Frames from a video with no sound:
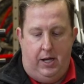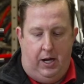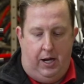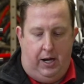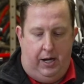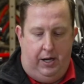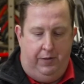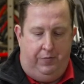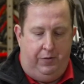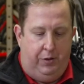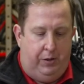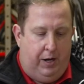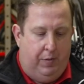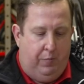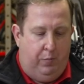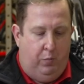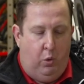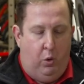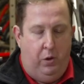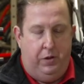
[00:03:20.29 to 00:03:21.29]
If you
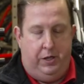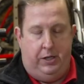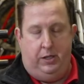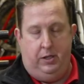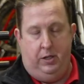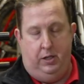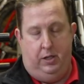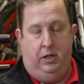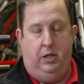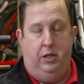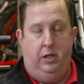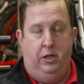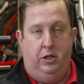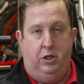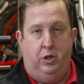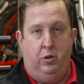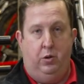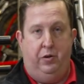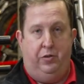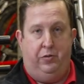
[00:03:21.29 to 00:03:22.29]
get more than
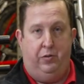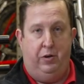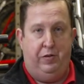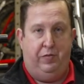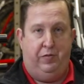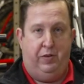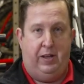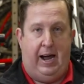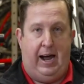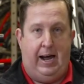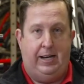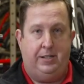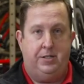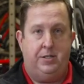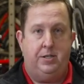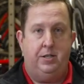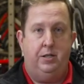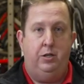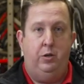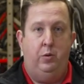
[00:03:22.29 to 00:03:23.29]
2 or 3
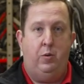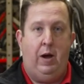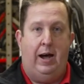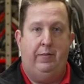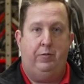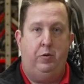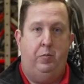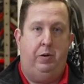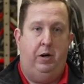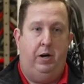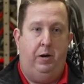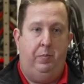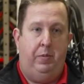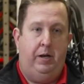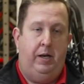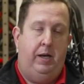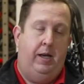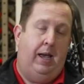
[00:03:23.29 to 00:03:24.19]
flats, you have a pump.